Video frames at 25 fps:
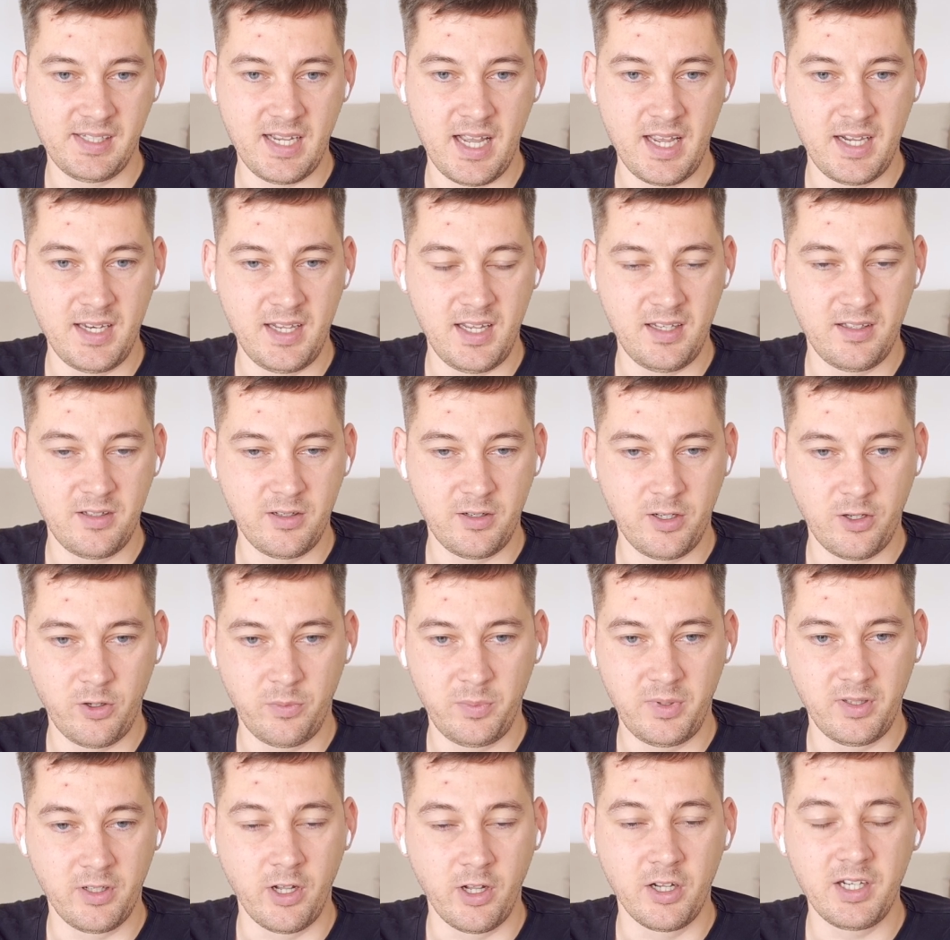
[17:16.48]
I need, you know,
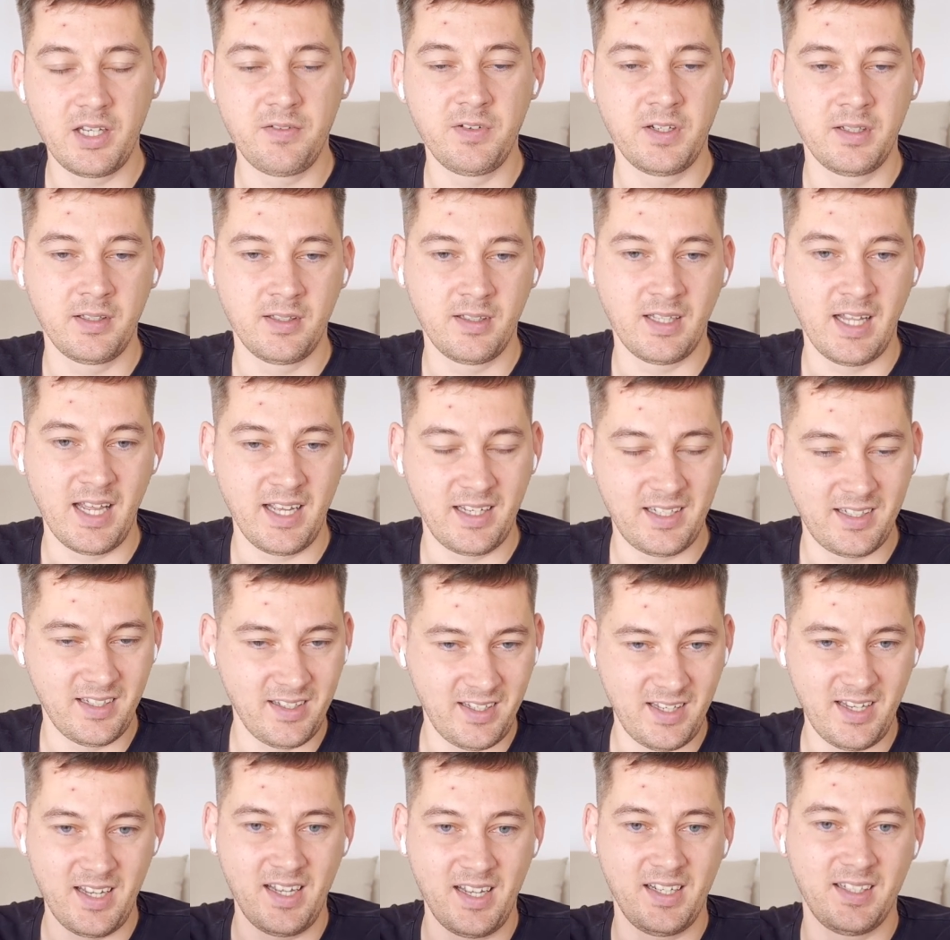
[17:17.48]
not even like
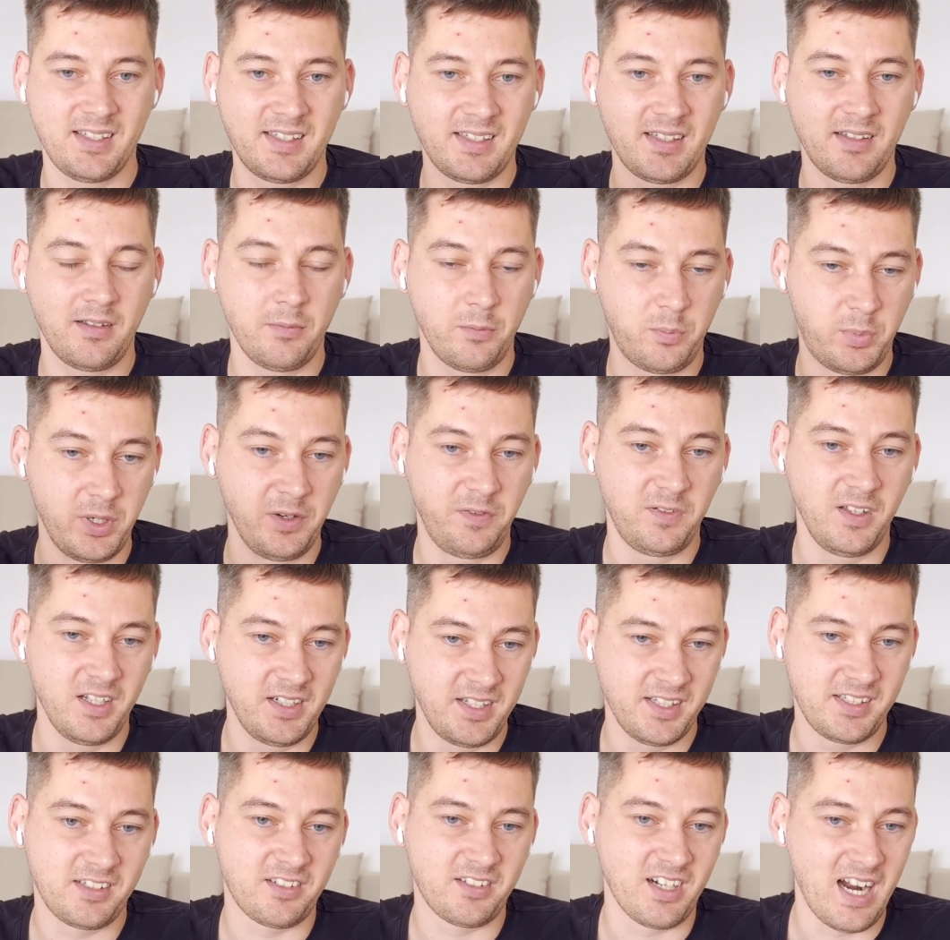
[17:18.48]
it's briefly
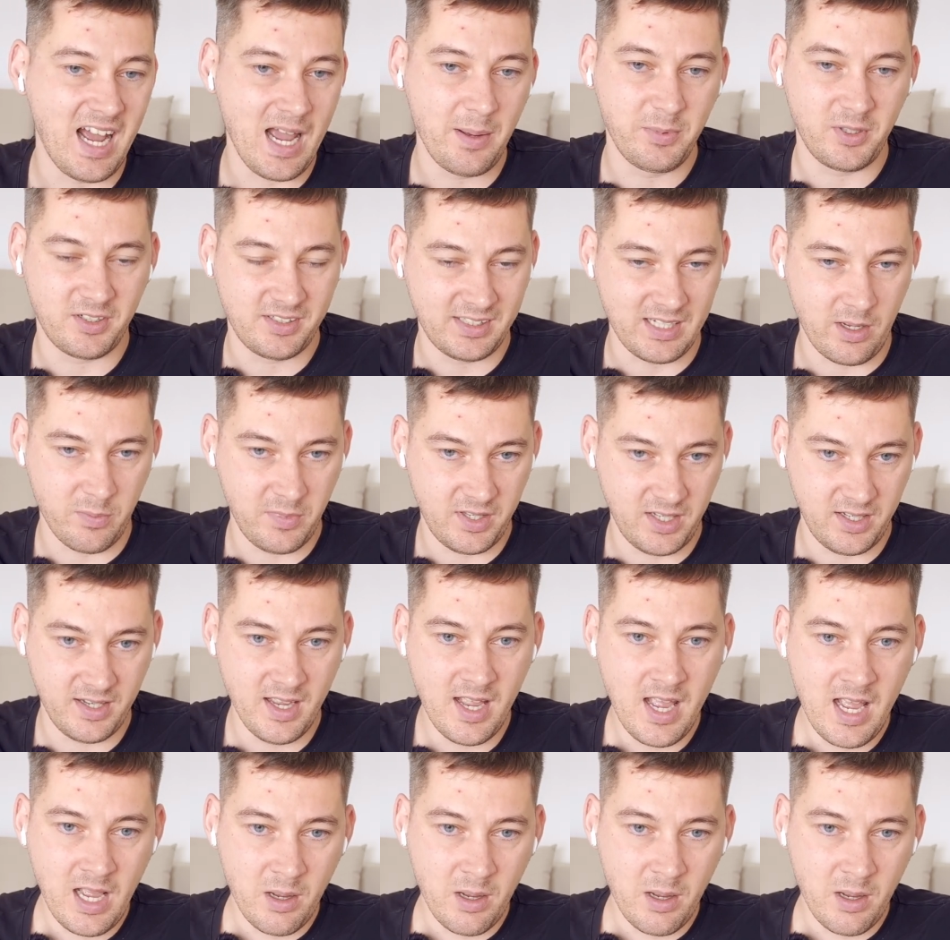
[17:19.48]
described or something,